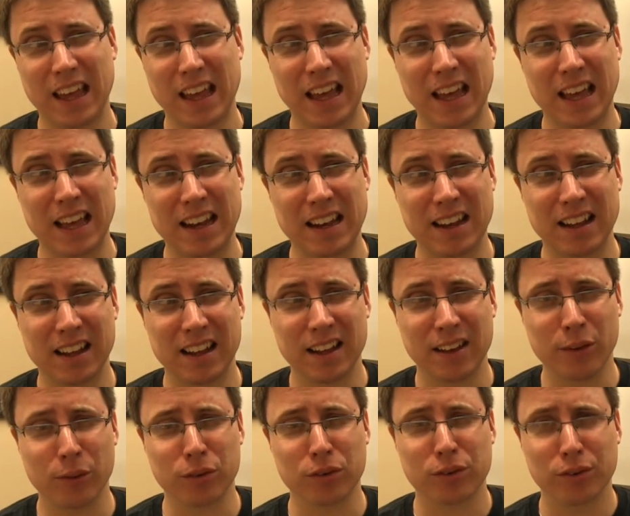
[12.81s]
and
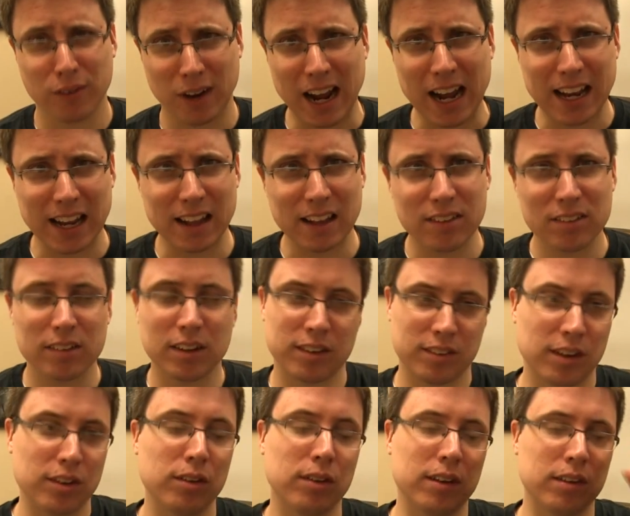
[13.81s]
those Fridays,
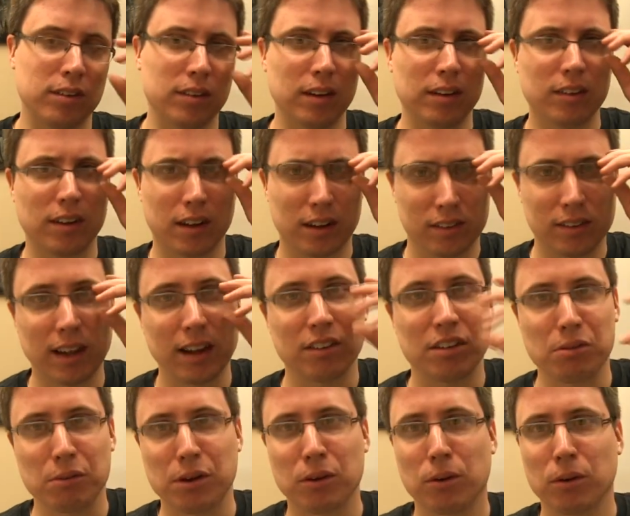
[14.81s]
because I do these Sit and Talks, I
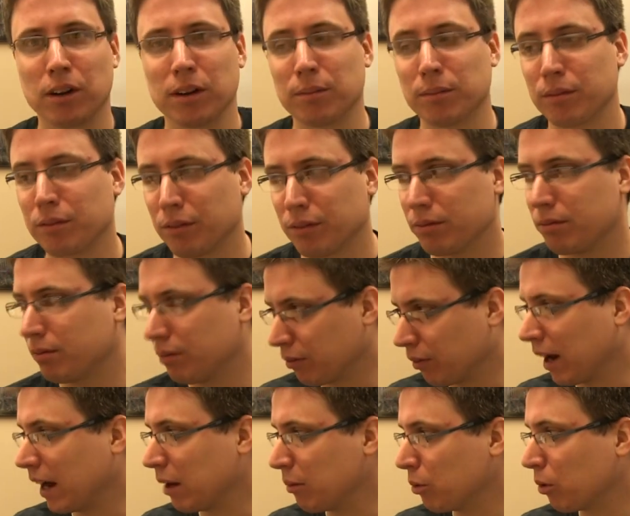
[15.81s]
actually record them
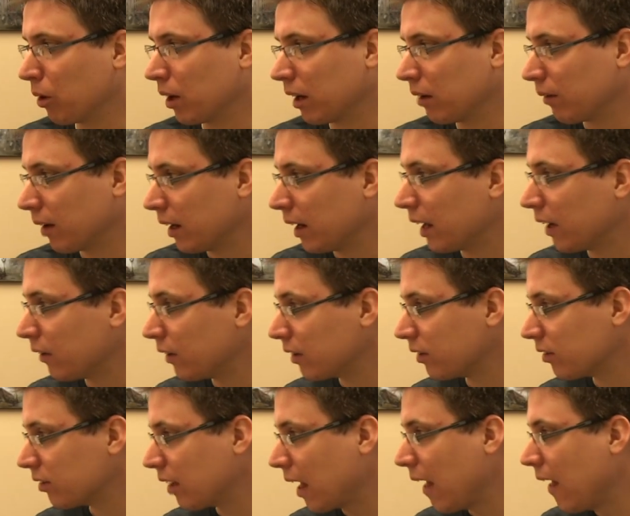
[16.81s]
Friday morning. Right now
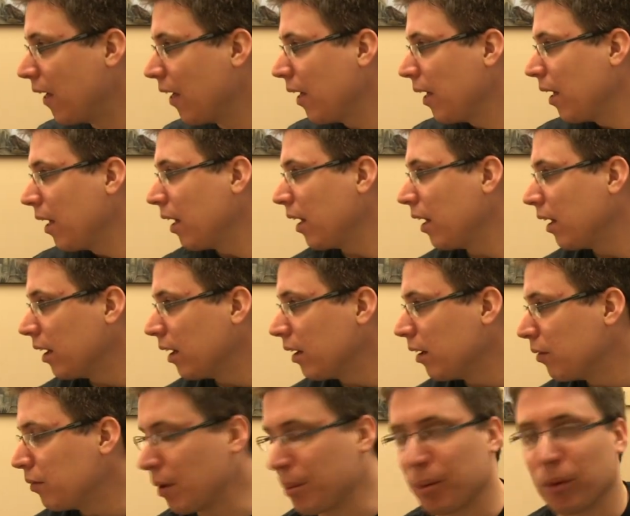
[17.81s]
it's
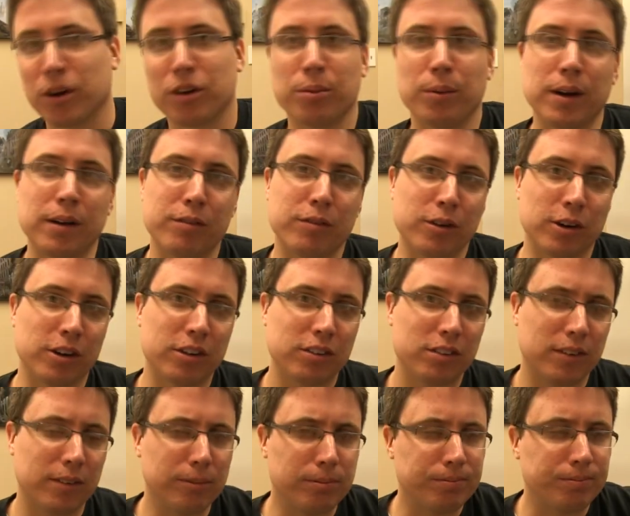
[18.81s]
February
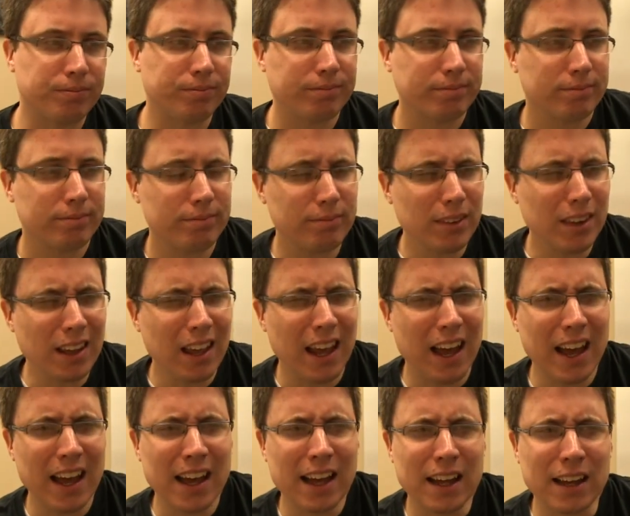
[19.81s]
21st,
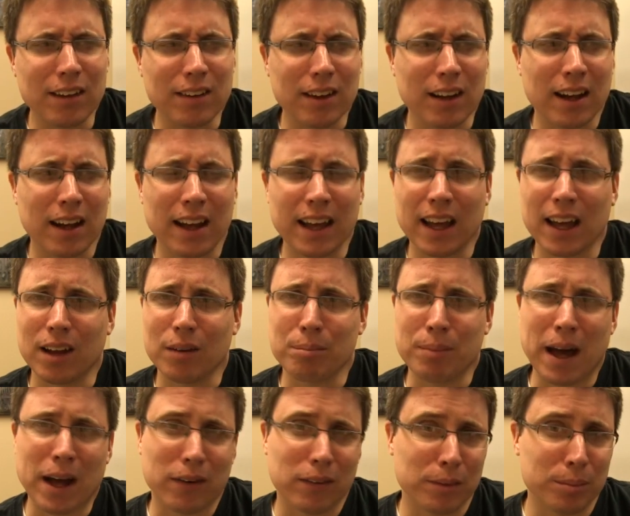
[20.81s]
and I had
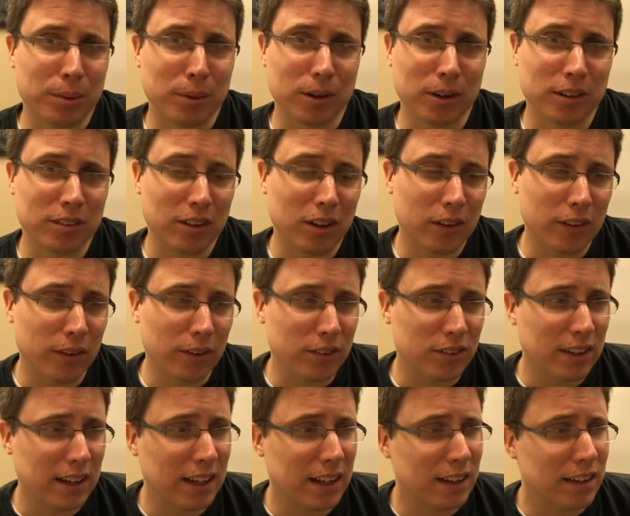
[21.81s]
battle reports all
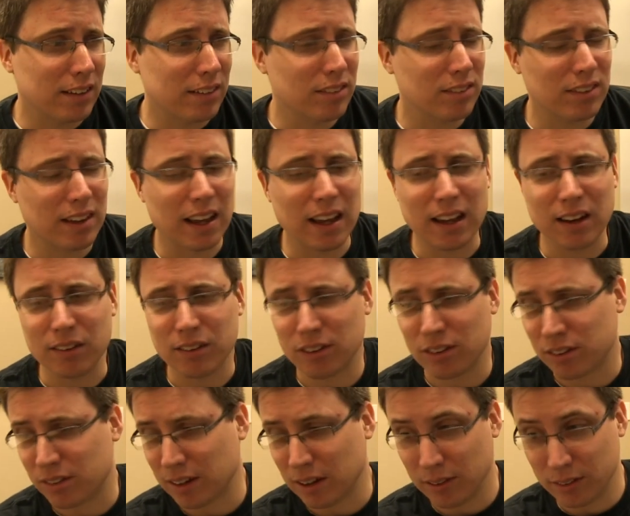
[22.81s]
those days, and it's
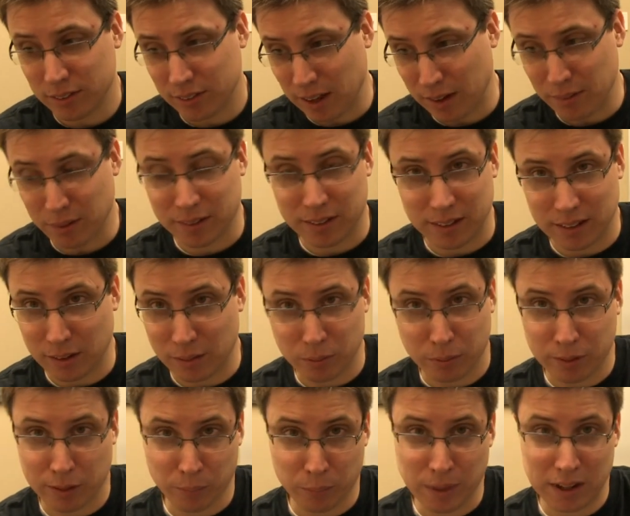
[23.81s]
just,
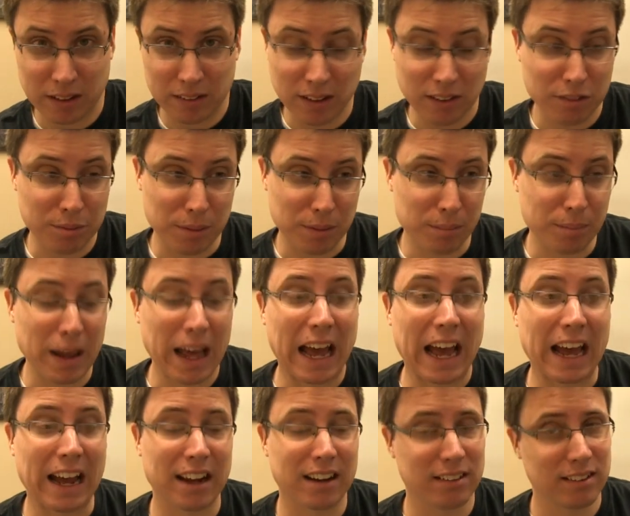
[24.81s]
the weeks have been
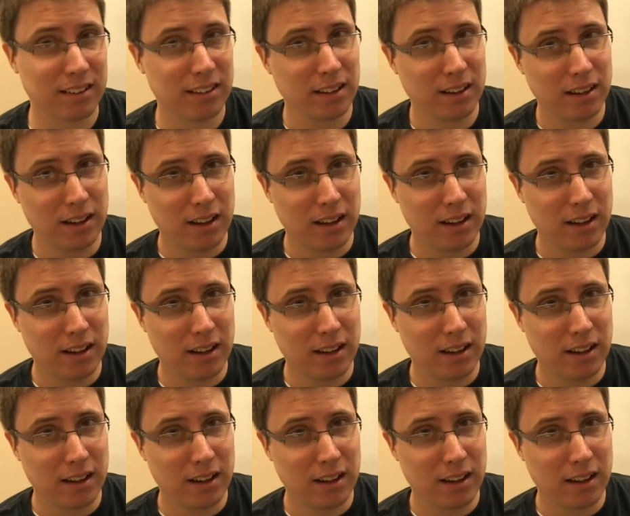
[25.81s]
packed.